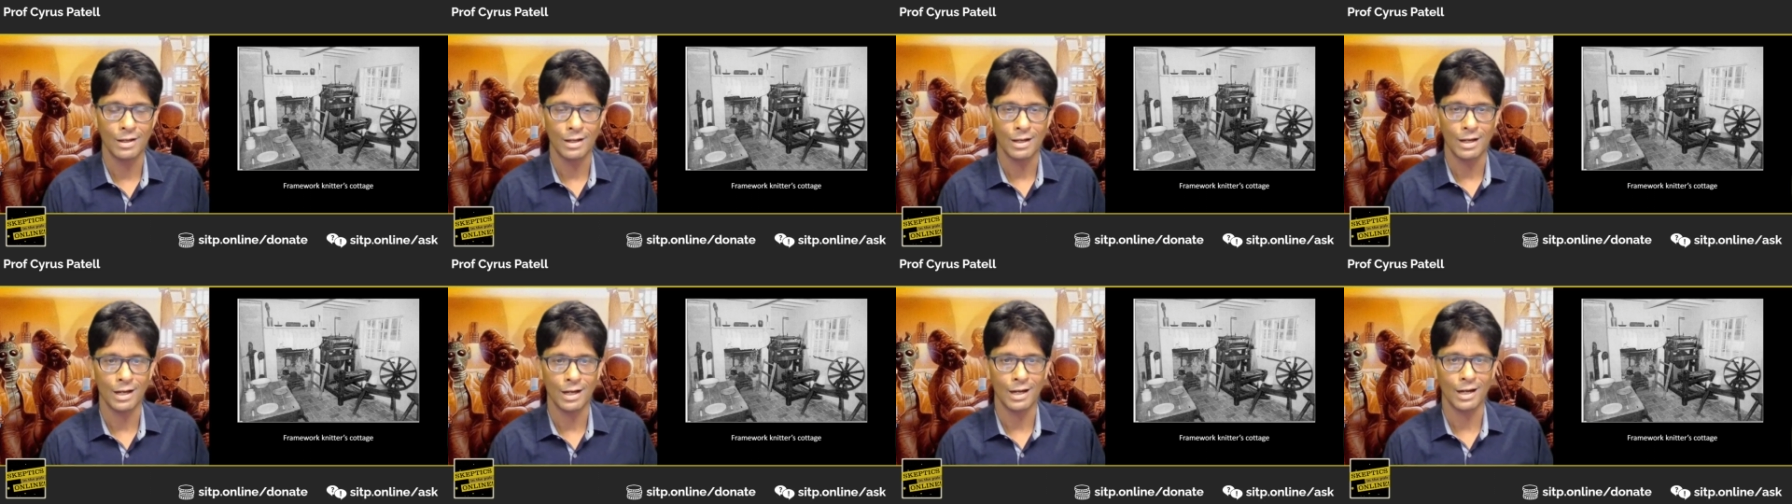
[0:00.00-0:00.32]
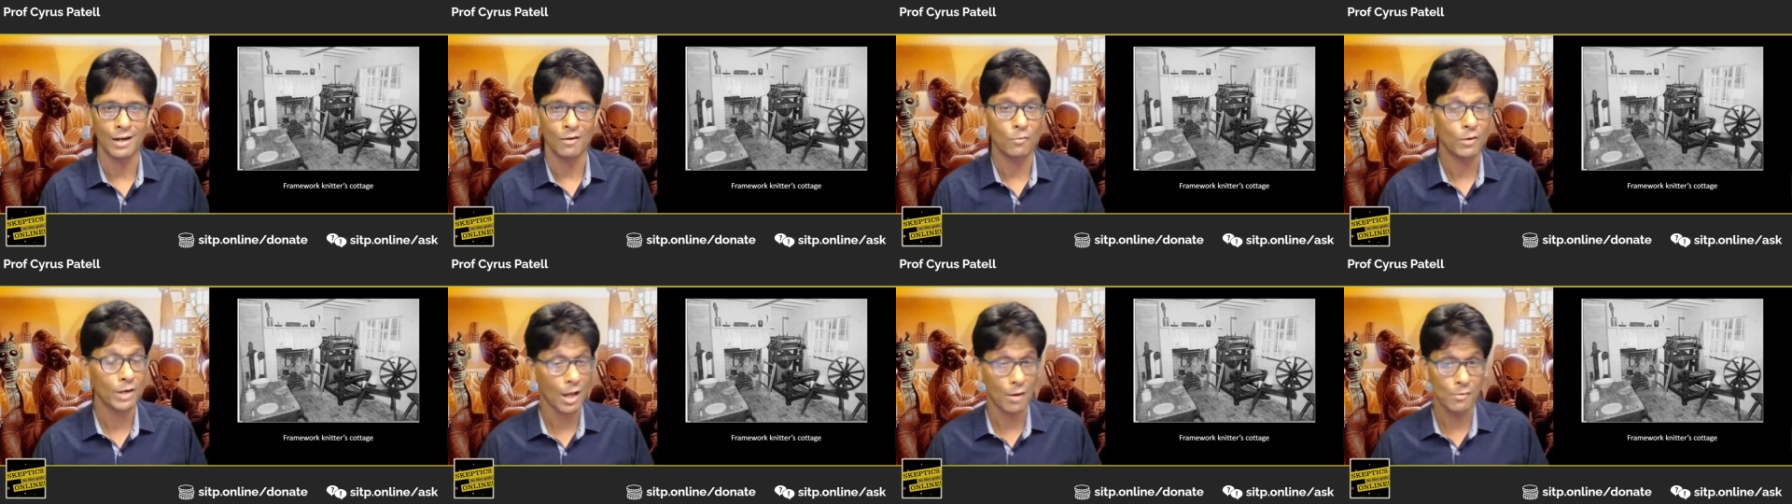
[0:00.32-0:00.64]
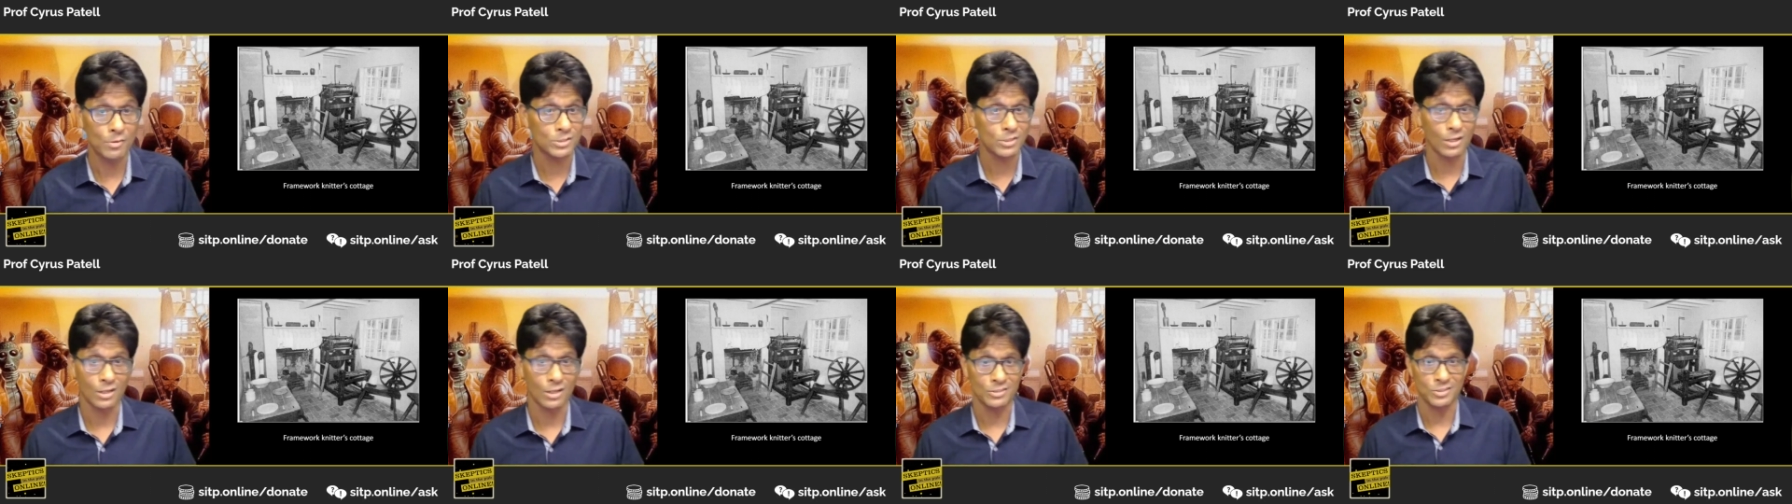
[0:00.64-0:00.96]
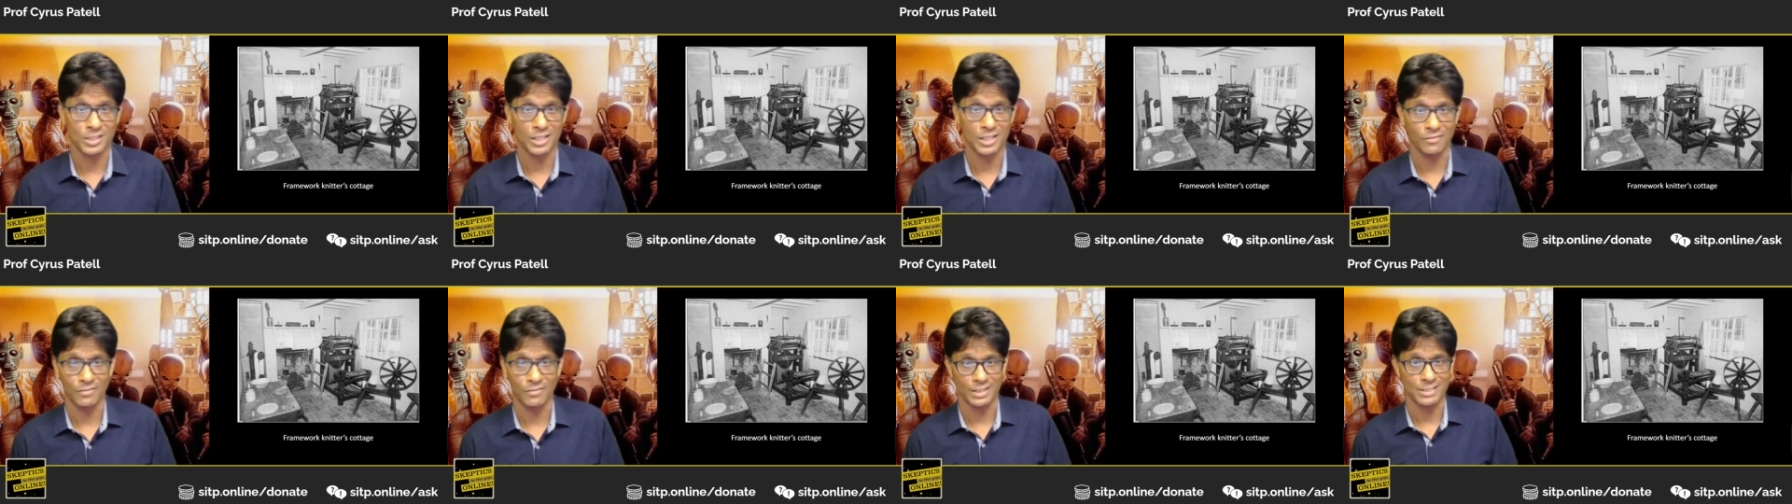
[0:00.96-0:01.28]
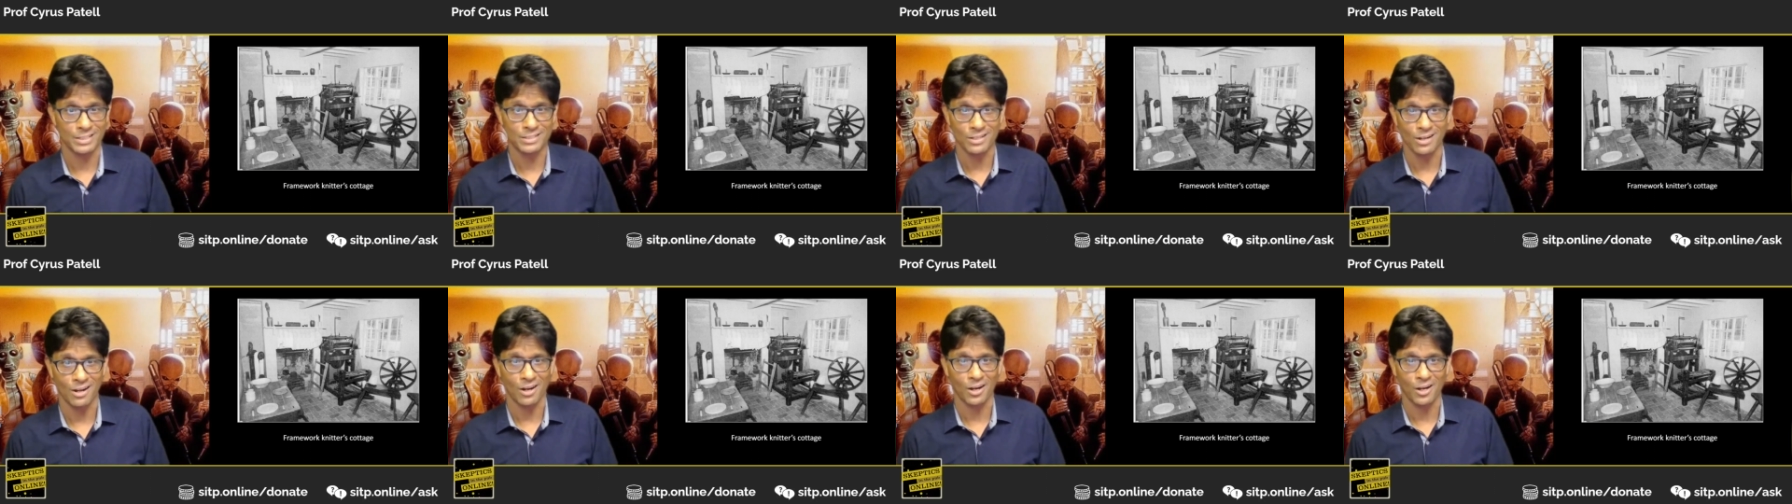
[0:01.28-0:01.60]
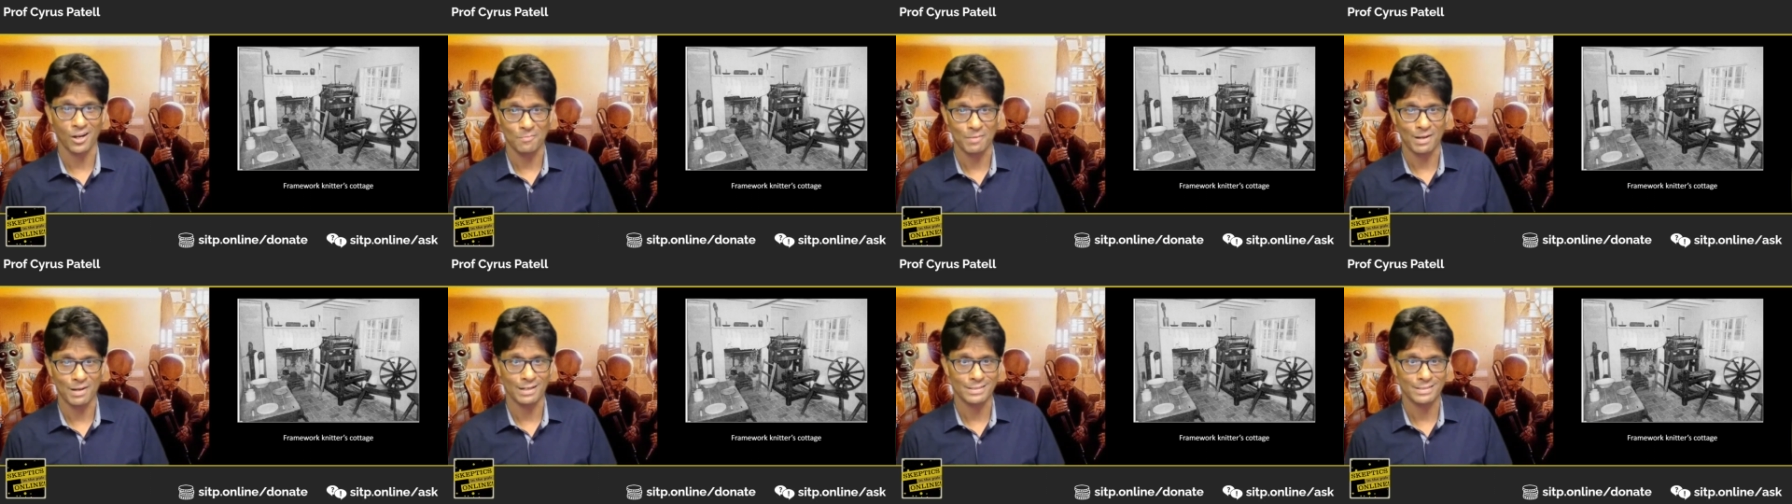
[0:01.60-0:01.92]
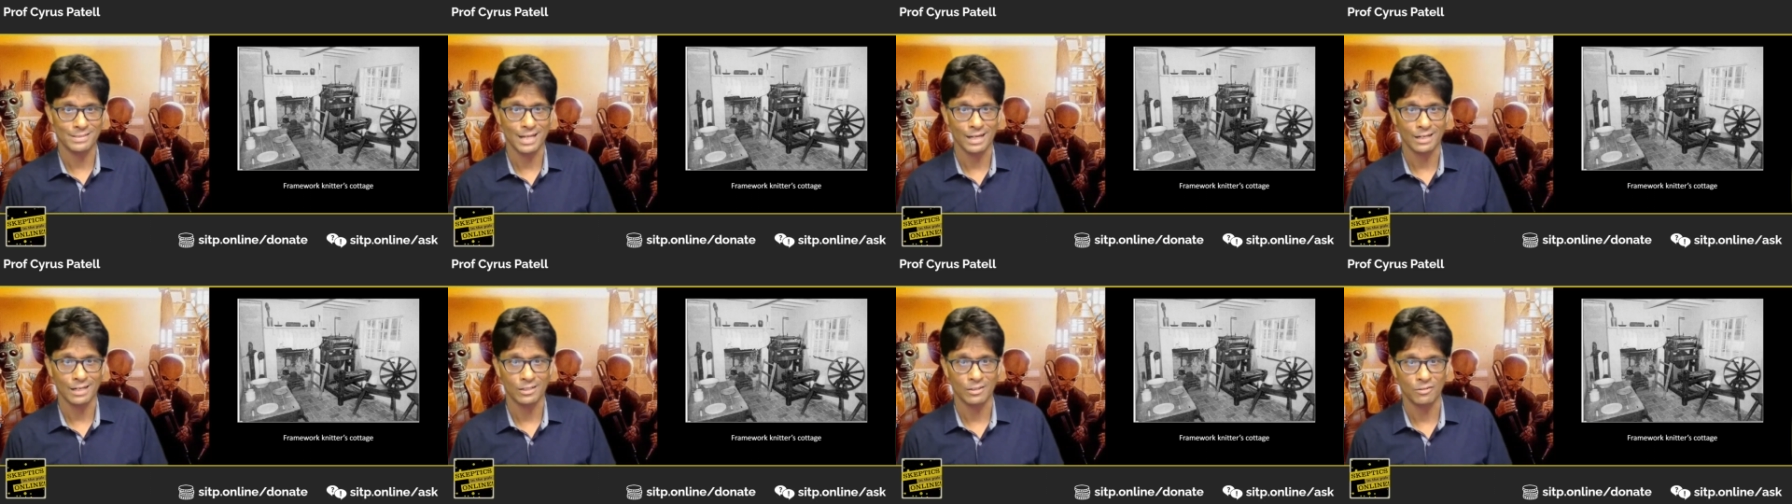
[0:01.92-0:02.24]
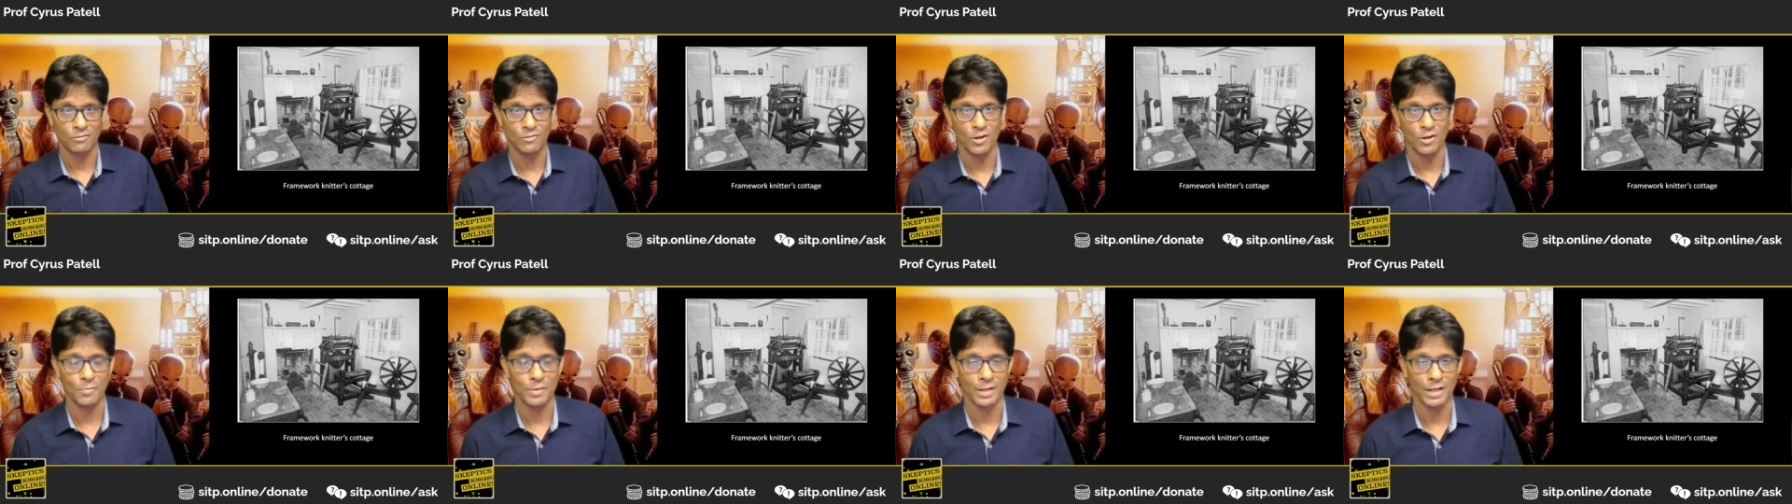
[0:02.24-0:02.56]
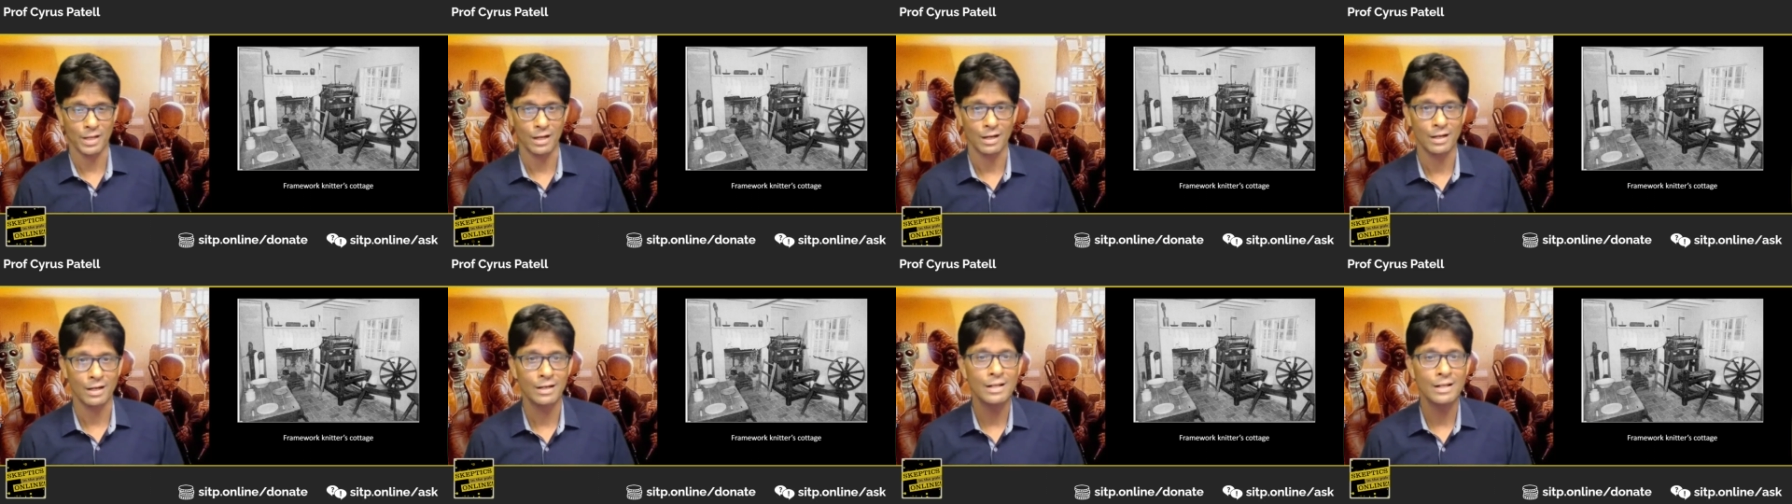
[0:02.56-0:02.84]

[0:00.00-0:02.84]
when I was also giving a talk about technophobia.